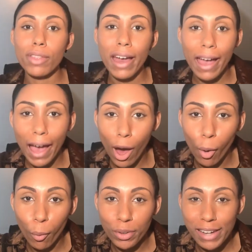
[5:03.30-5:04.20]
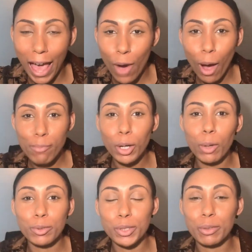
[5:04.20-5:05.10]
the how. Now I'm
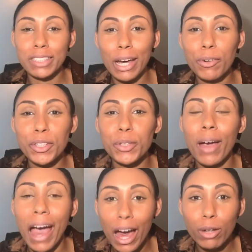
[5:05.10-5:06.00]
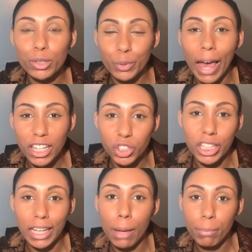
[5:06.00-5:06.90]
going to tell you how to actually
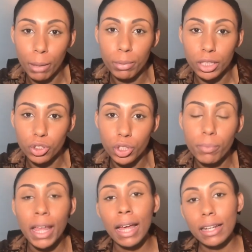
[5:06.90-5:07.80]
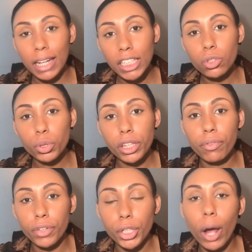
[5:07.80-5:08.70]
get published. Later on in the
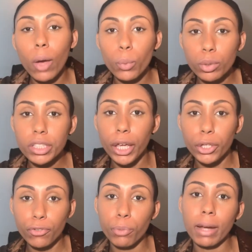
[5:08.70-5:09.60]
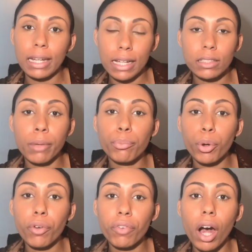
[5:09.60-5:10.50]
video, I will take you through my LinkedIn
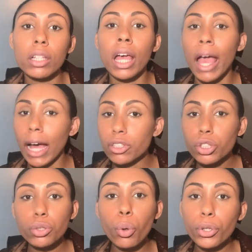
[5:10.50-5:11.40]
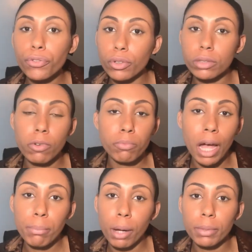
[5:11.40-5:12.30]
profile and just talk you through some of
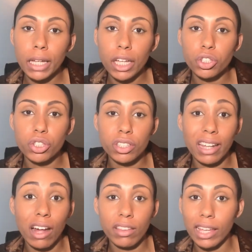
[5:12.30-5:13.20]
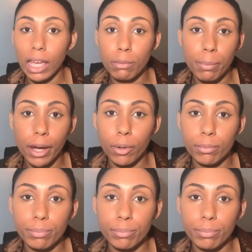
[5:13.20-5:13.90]
my publications and how they came about.